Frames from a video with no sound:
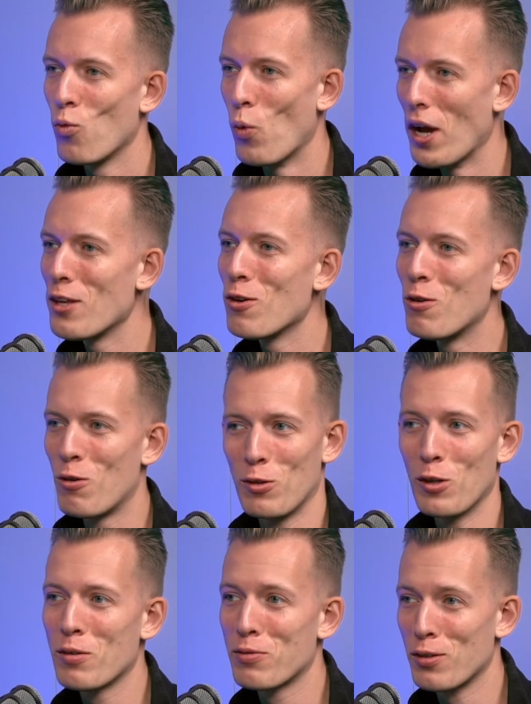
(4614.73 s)
When you don't
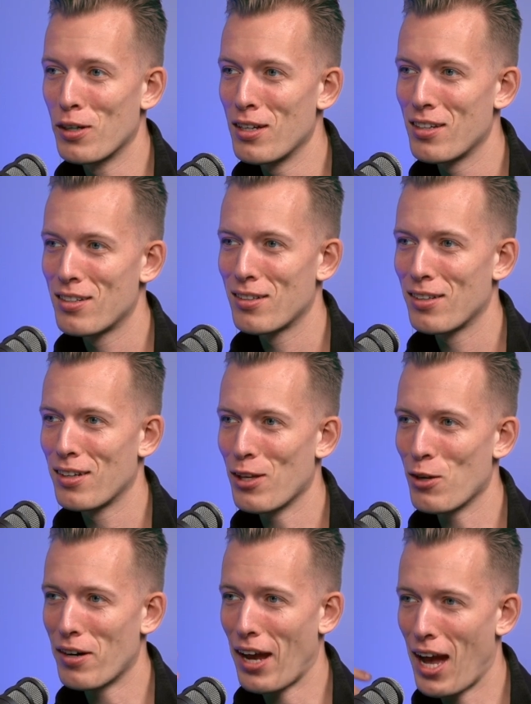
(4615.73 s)
look for it and
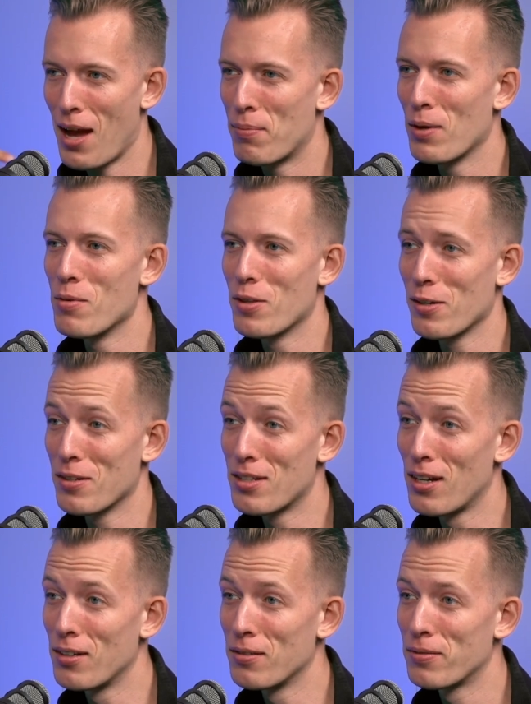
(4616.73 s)
you're happy with
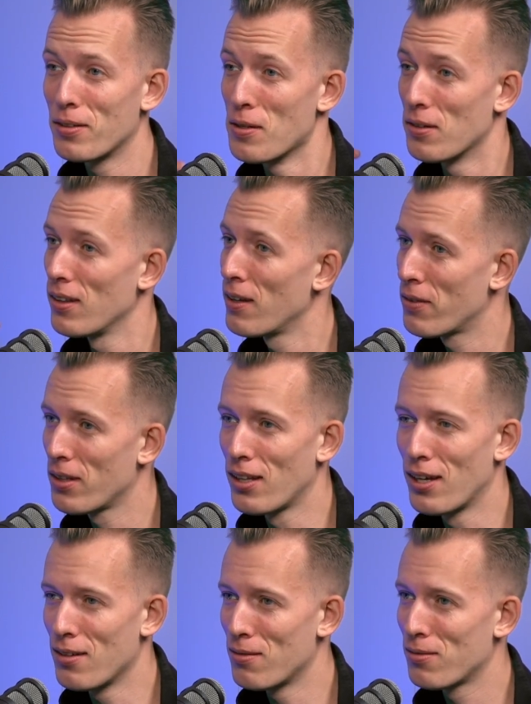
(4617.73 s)
yourself and you're living
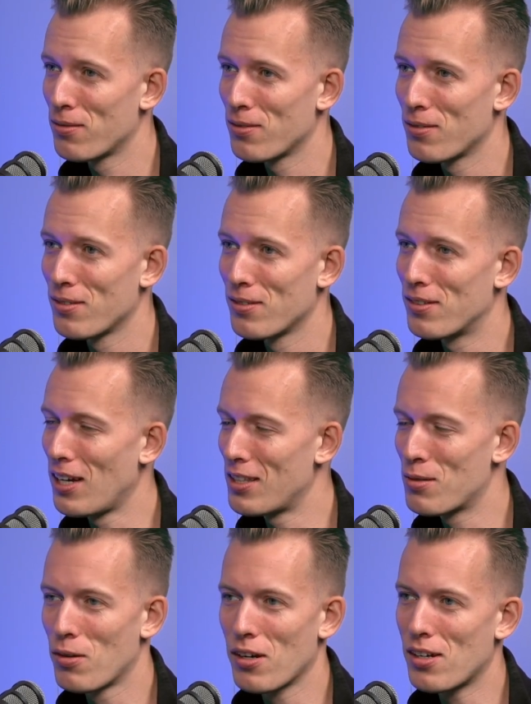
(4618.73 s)
life,
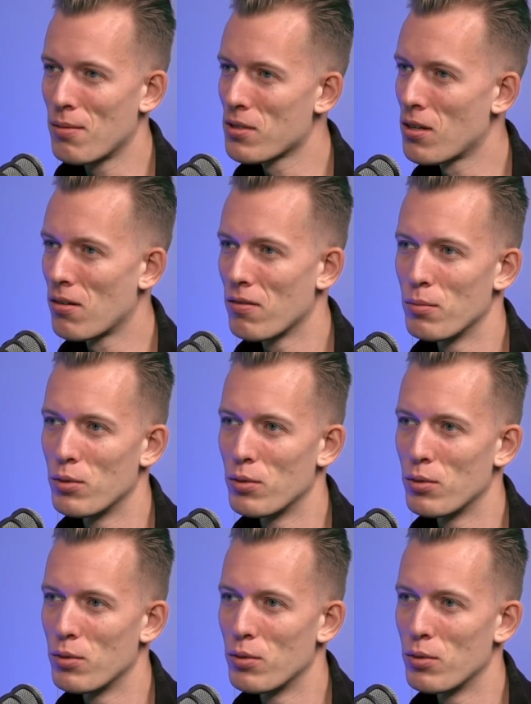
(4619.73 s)
that's when it comes out of the